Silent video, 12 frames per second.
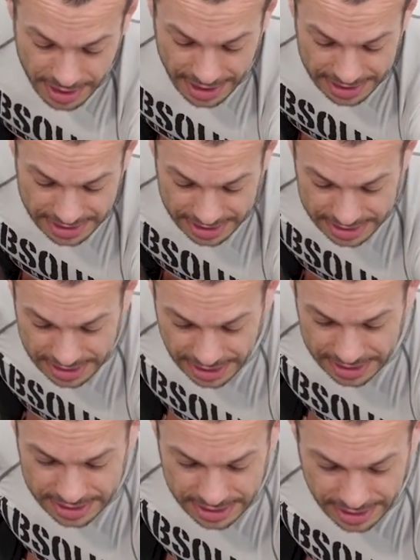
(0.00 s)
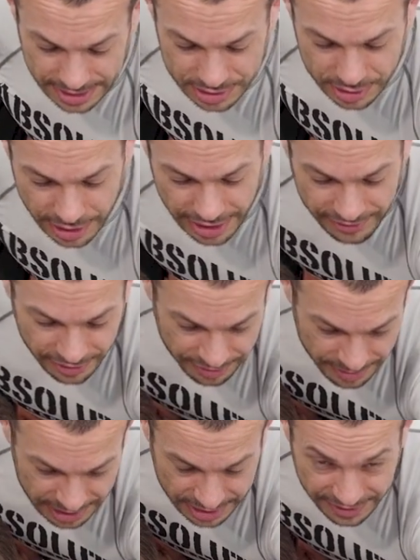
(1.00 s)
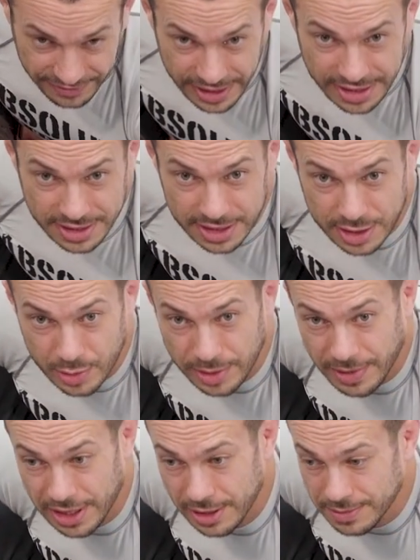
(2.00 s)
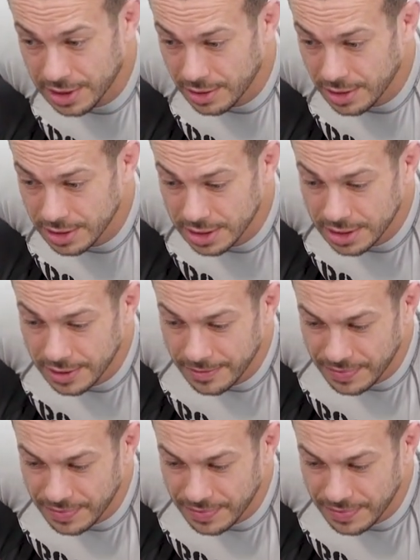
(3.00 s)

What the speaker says: as I start to like drive off my left leg to swing my hips across,